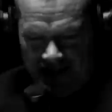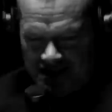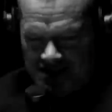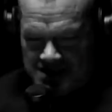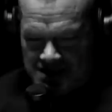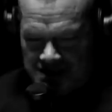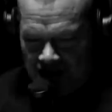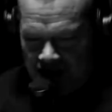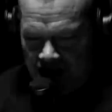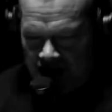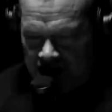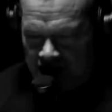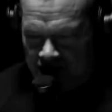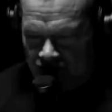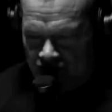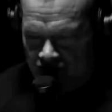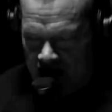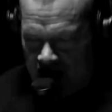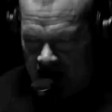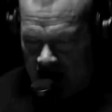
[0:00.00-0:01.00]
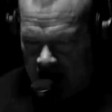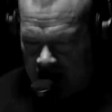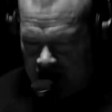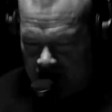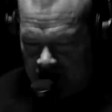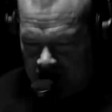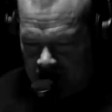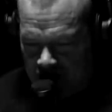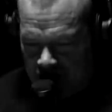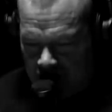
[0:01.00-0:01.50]
It's like that
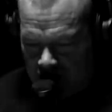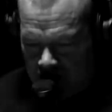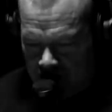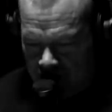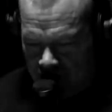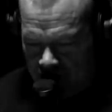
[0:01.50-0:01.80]
um,